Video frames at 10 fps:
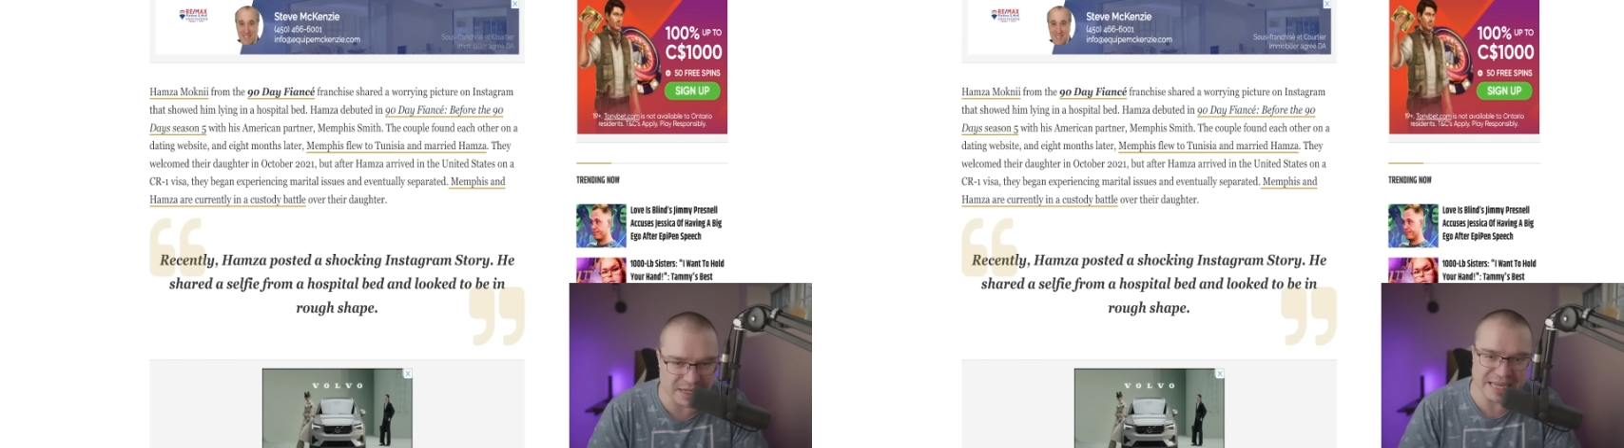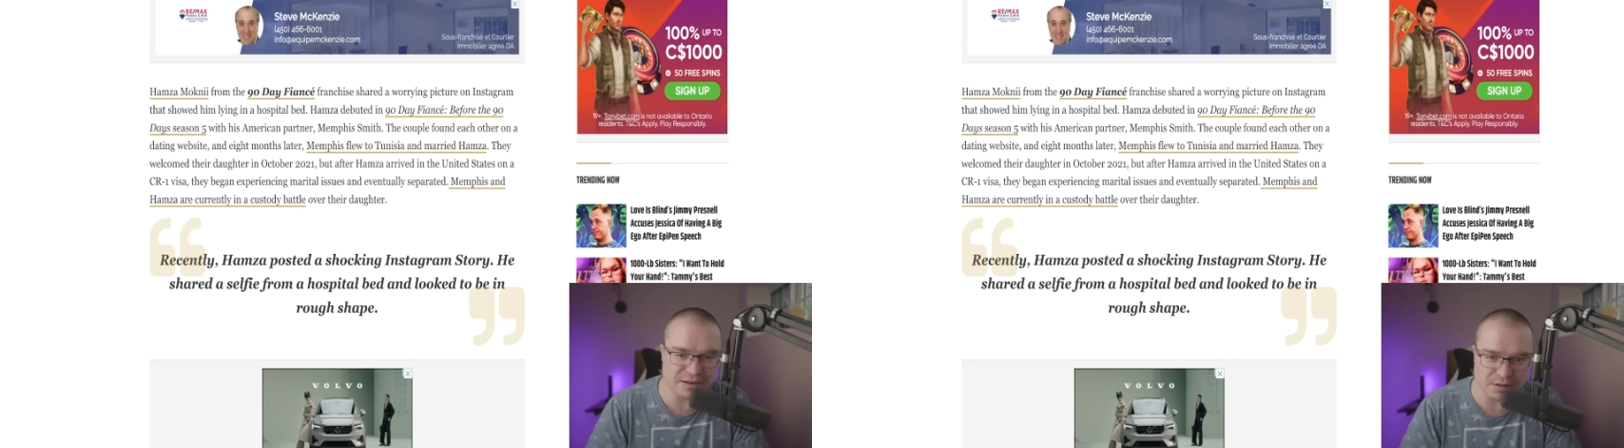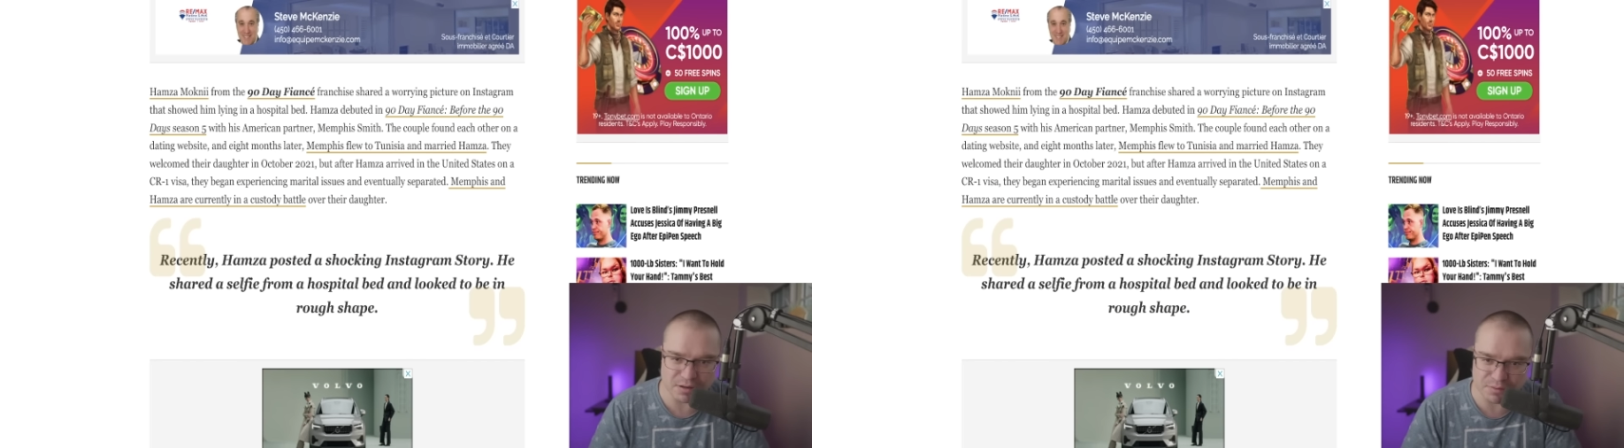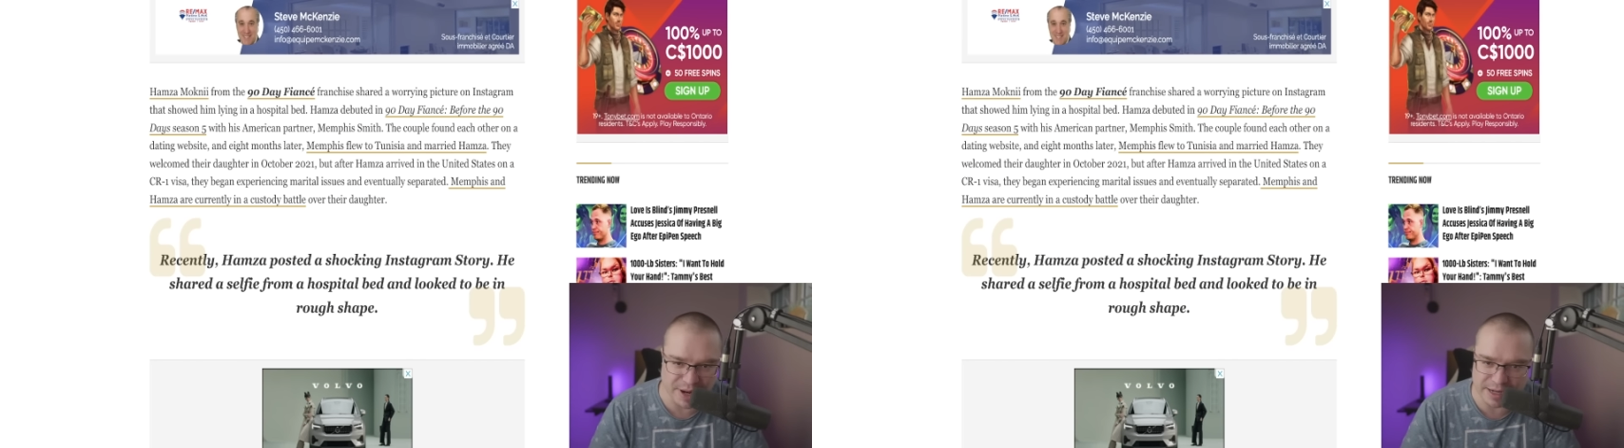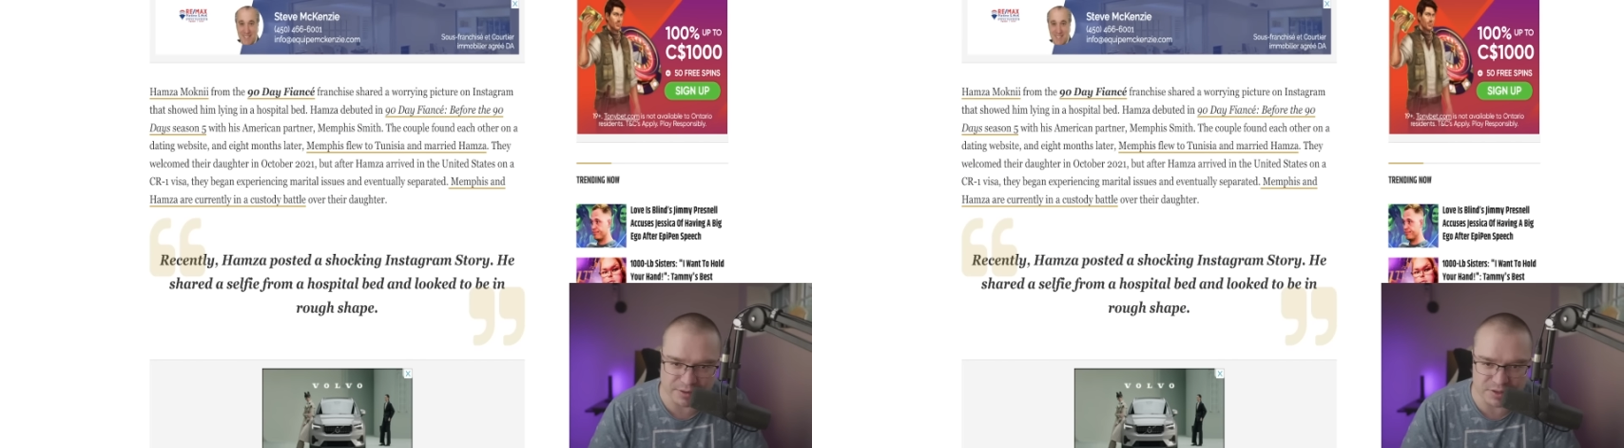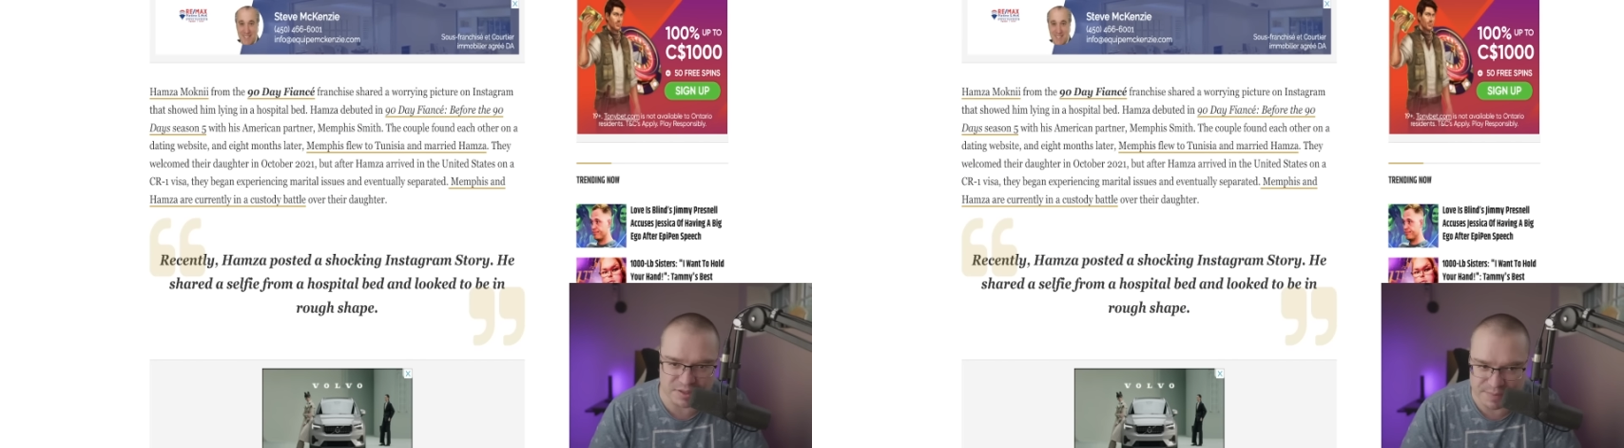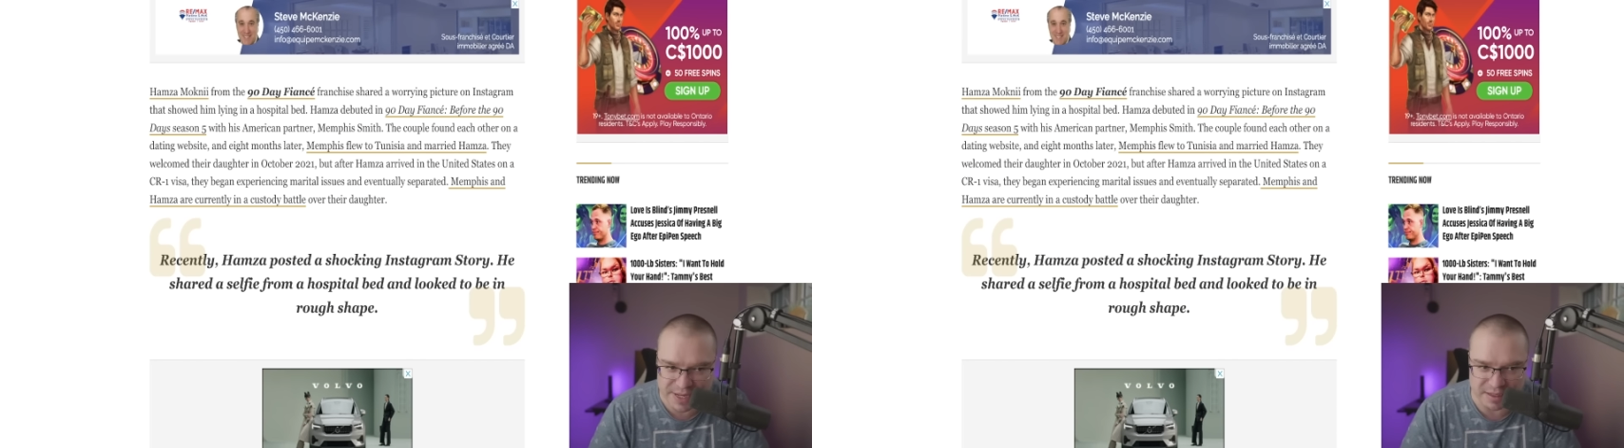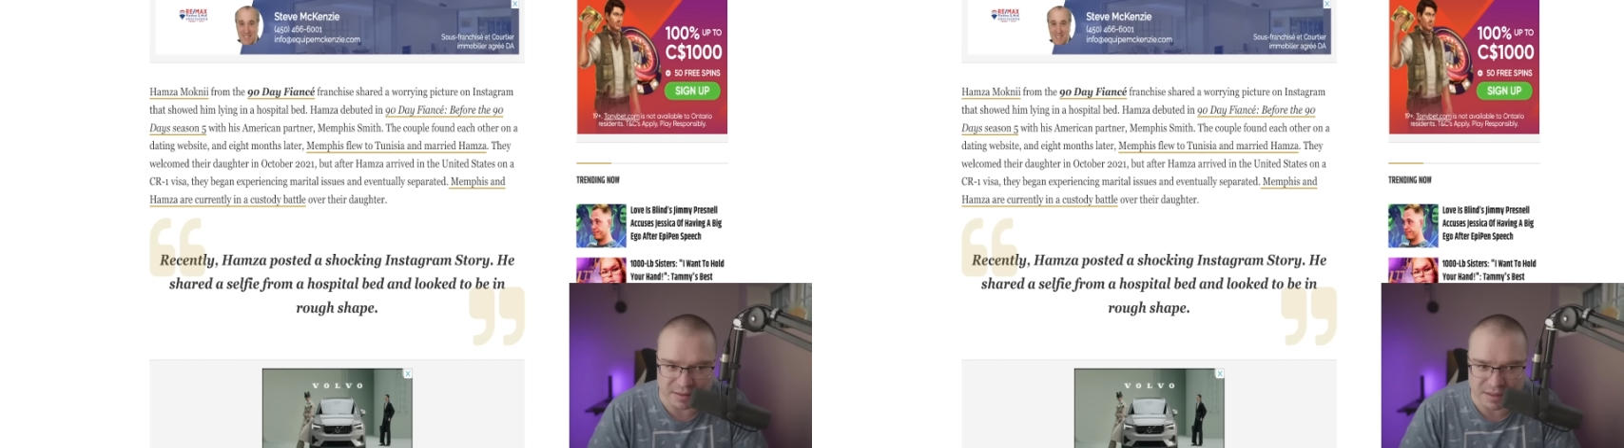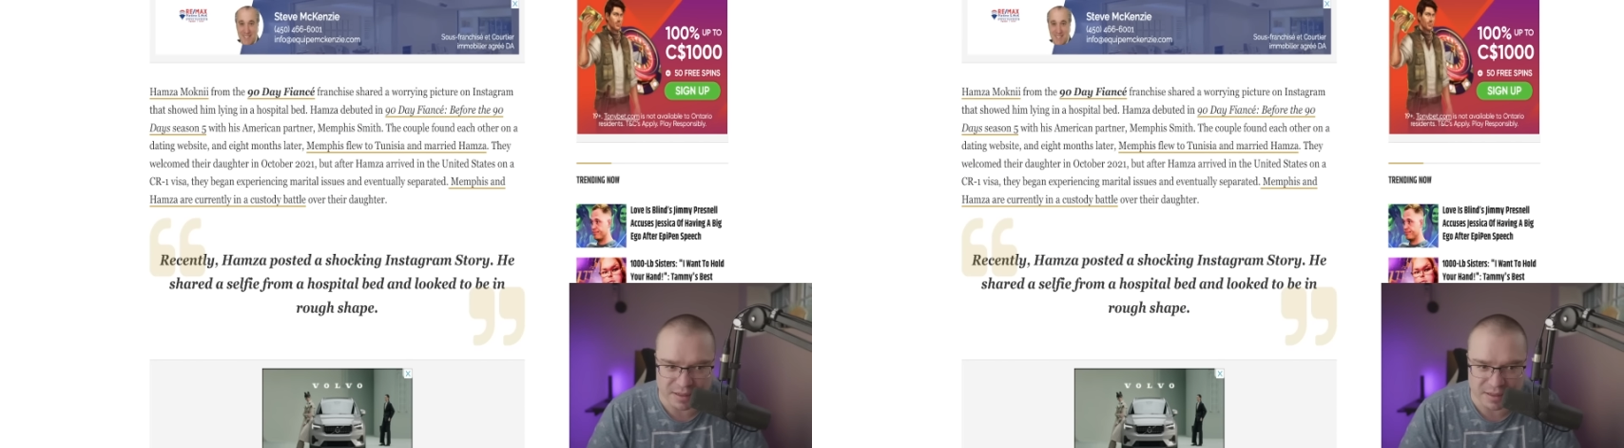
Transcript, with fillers: in record speed.